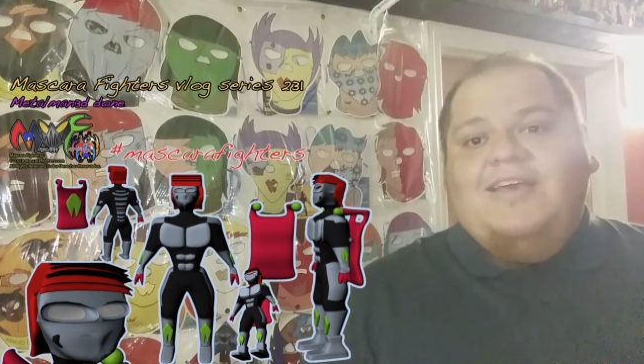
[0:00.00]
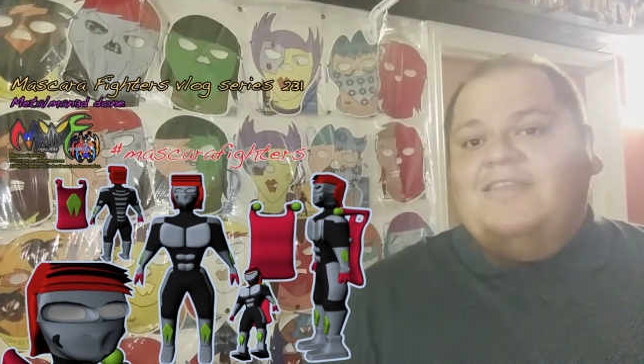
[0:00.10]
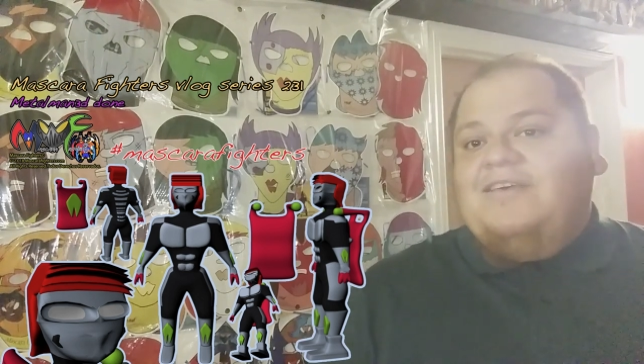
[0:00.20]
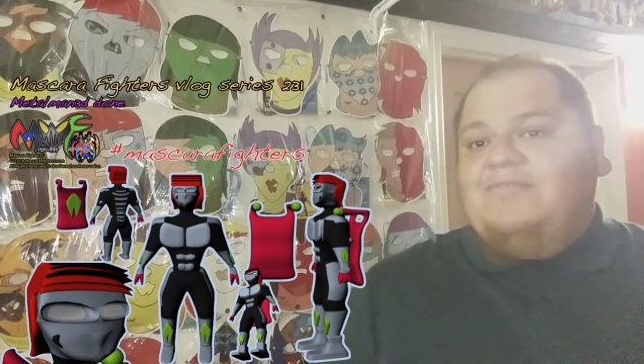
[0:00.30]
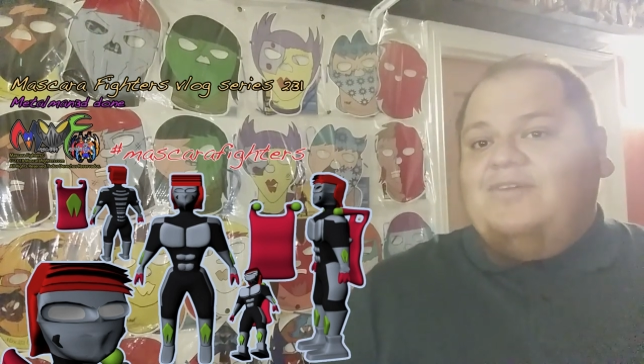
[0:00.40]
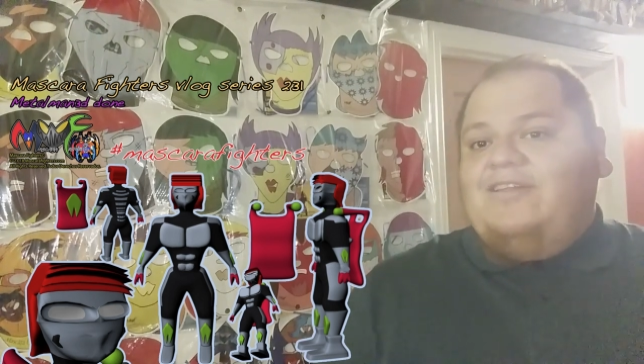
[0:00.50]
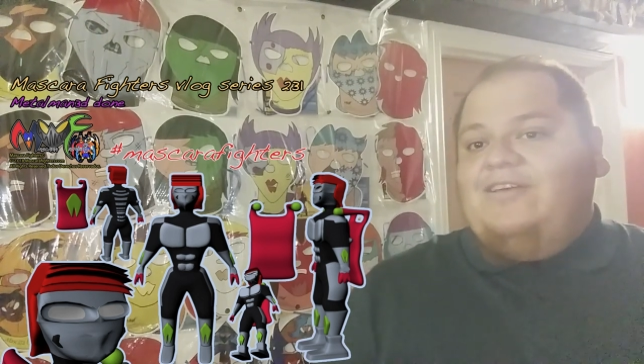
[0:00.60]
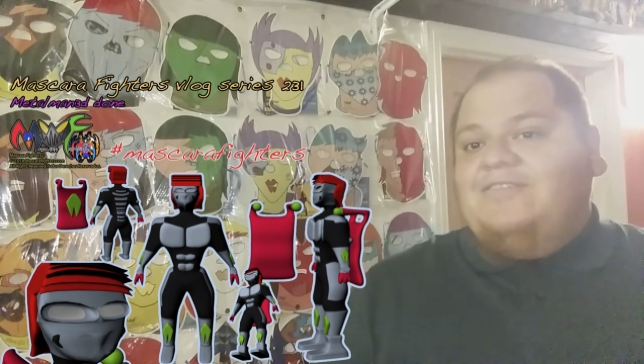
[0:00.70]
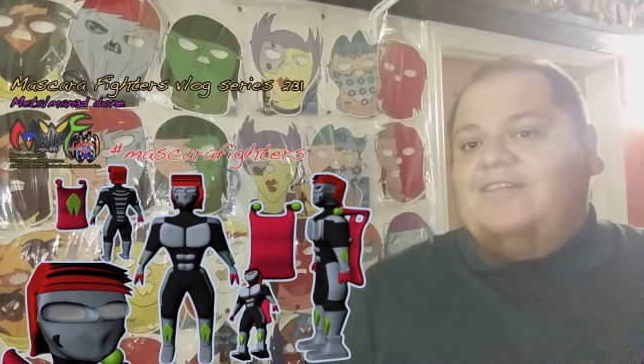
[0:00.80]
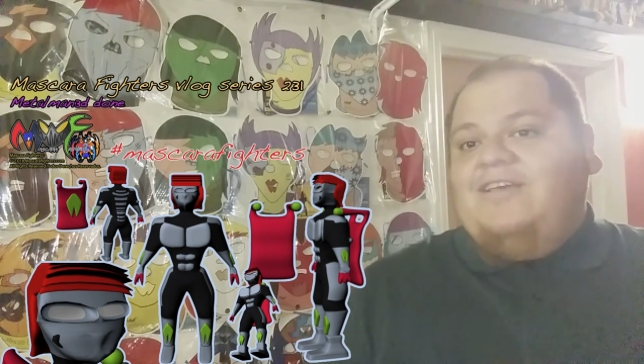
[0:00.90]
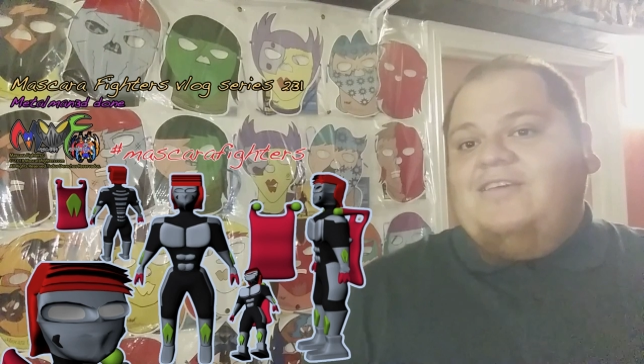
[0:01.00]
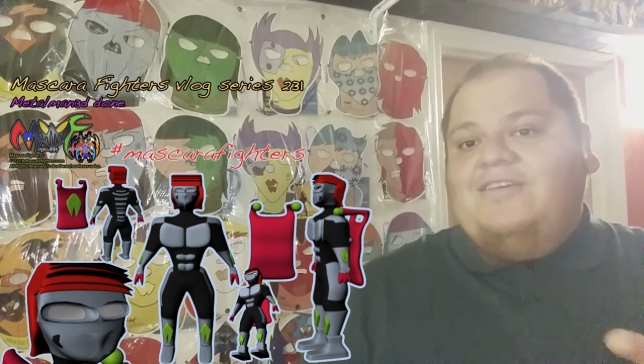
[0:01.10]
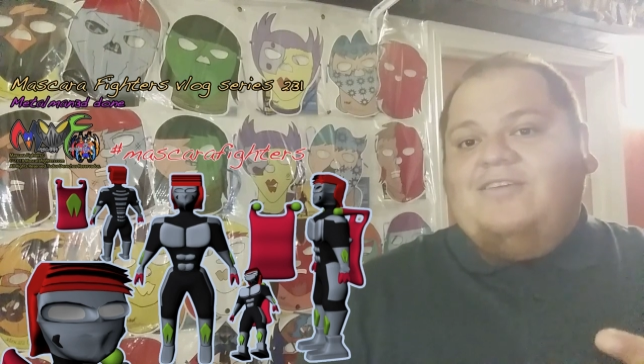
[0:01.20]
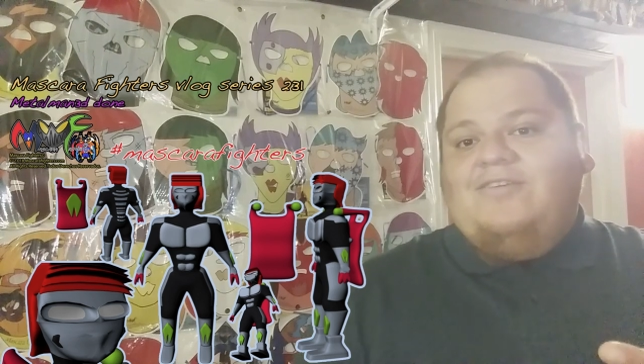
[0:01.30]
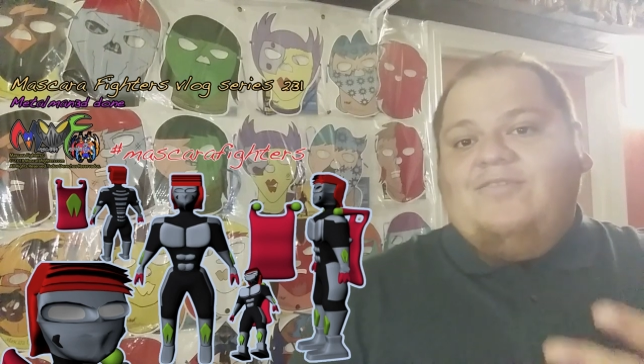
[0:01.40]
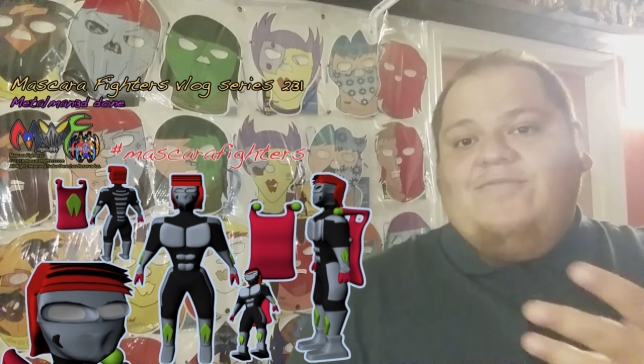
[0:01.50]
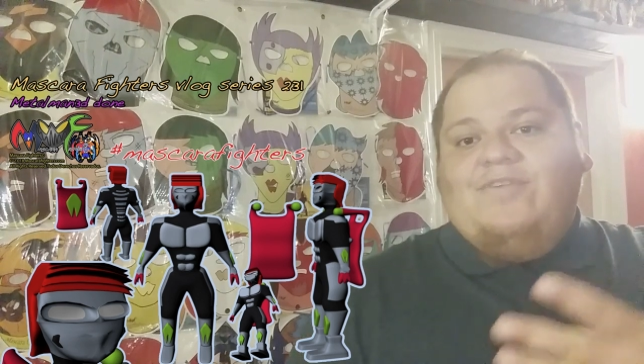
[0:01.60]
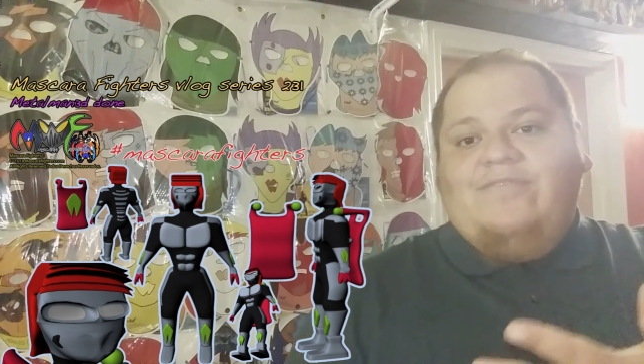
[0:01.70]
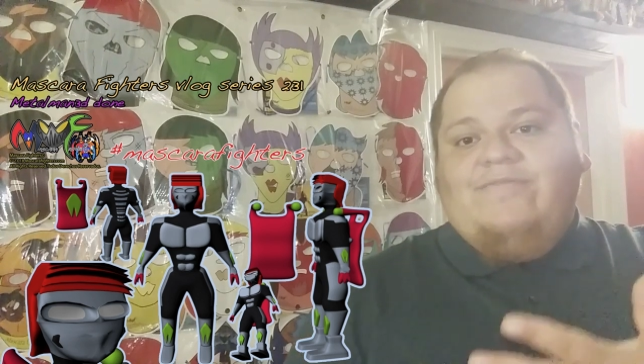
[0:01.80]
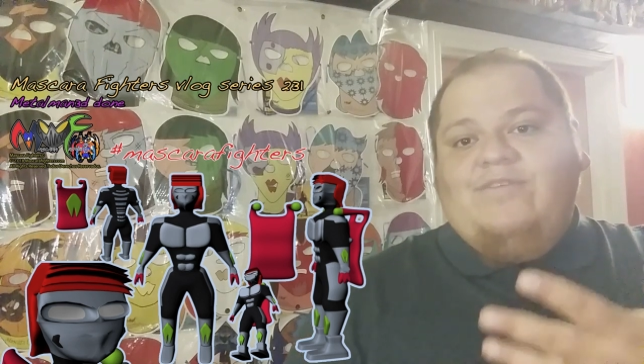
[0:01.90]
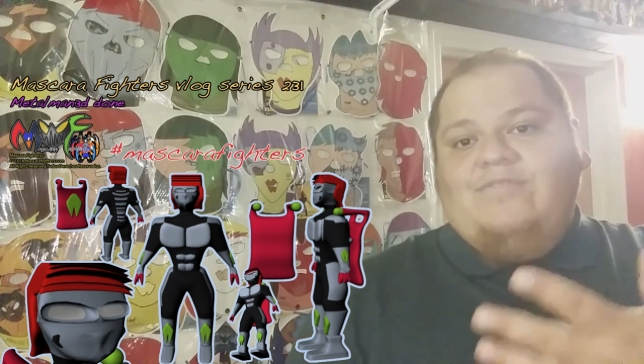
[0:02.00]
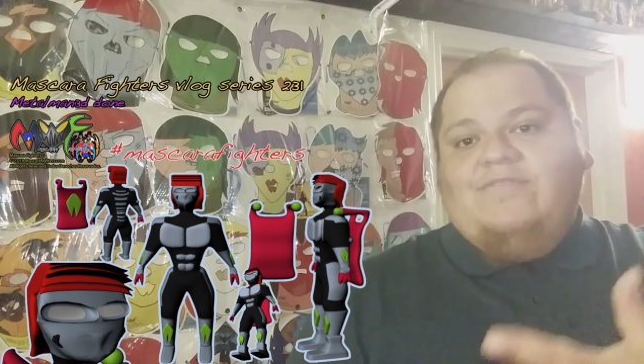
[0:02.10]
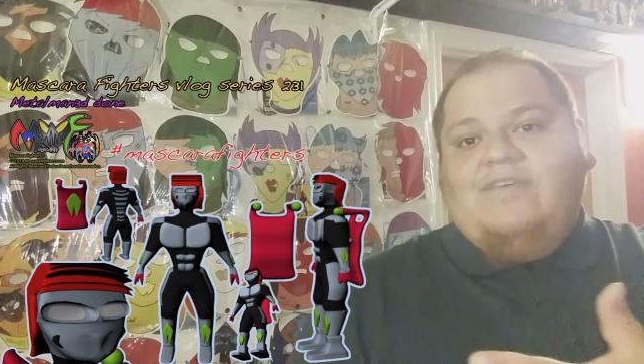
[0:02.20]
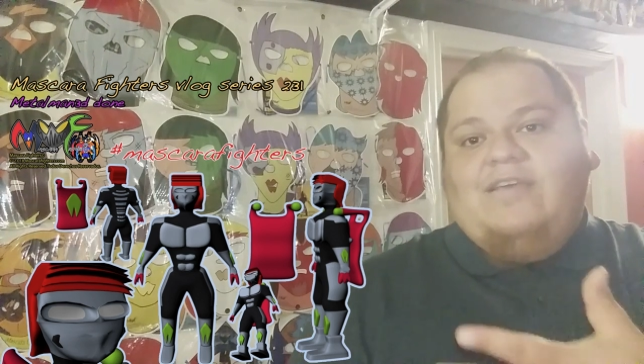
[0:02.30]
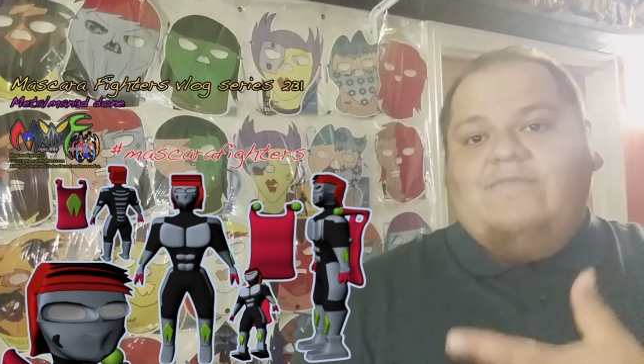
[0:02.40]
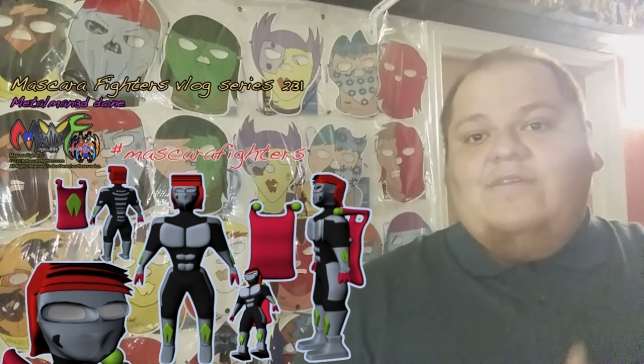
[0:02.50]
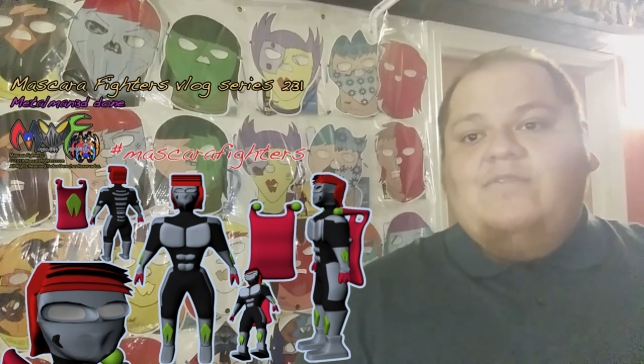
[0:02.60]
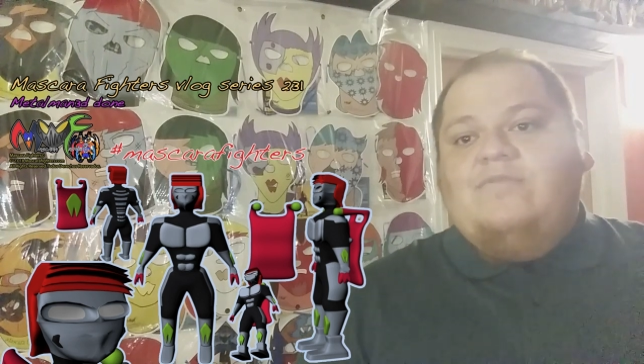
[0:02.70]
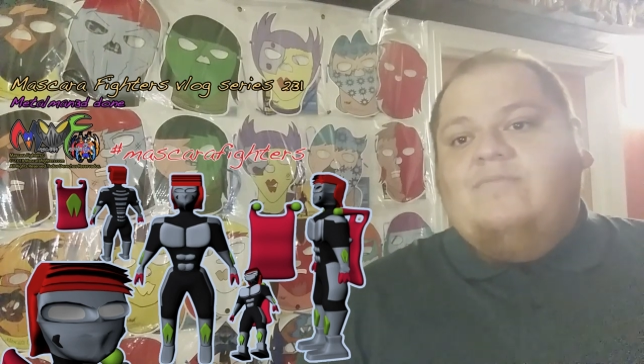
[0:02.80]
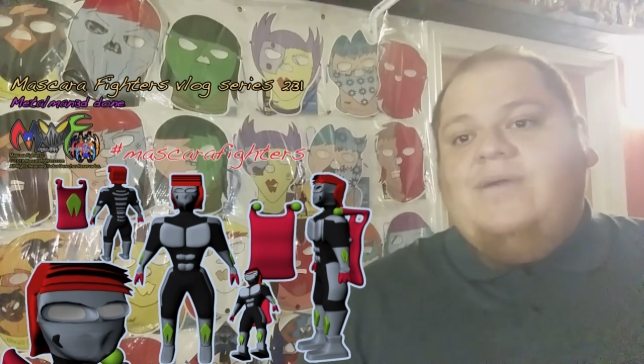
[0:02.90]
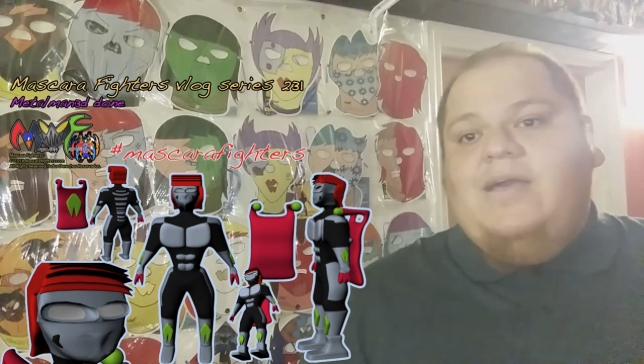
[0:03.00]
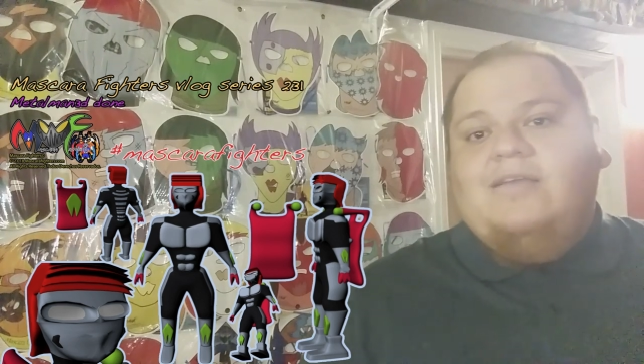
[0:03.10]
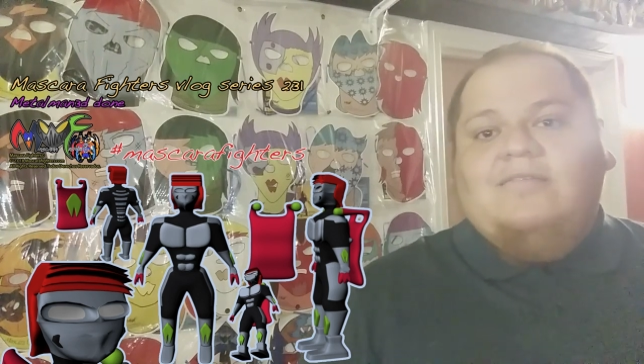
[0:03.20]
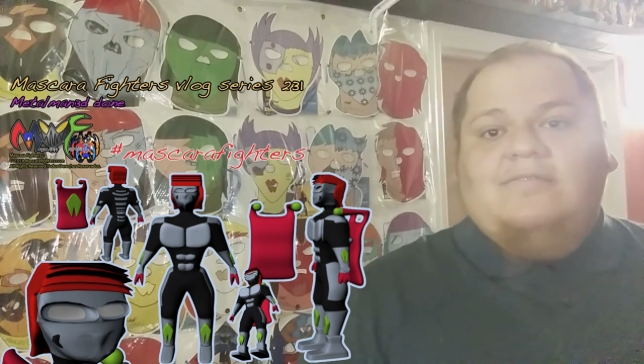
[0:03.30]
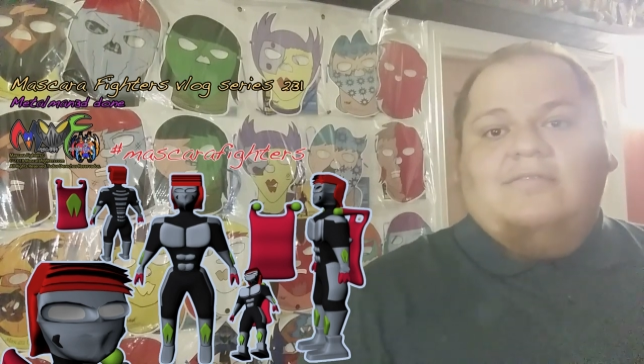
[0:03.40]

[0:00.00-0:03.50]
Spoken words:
And that's what he looks like, you know, front view, side view, back.